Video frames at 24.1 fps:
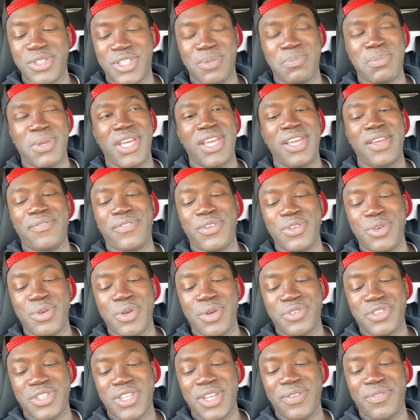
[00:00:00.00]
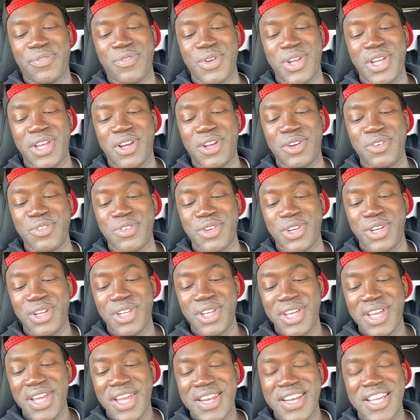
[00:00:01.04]
to be for UFC 300.
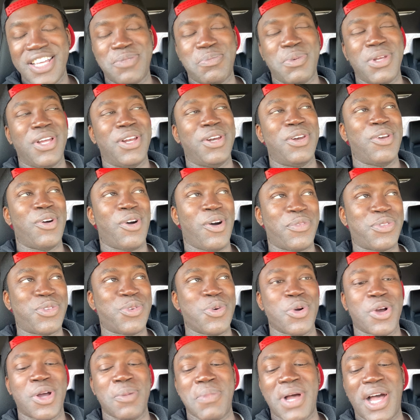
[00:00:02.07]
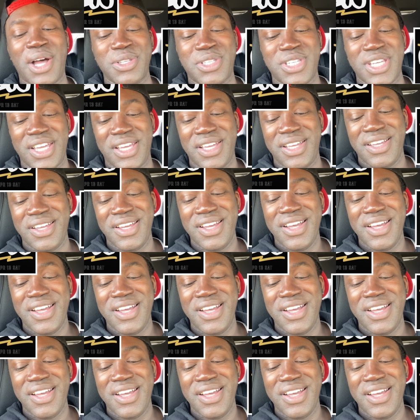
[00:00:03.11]
There's been a lot of talk about it.